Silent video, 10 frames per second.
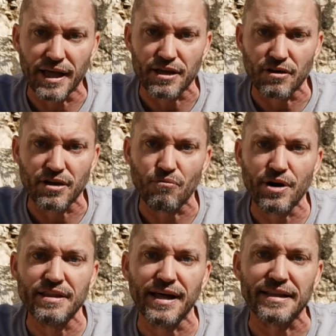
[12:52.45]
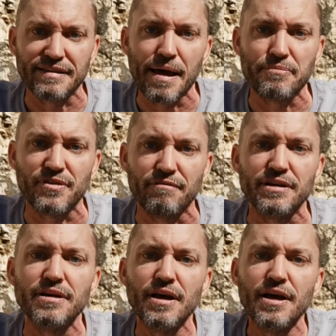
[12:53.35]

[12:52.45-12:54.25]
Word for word: Like you can read like depths of it.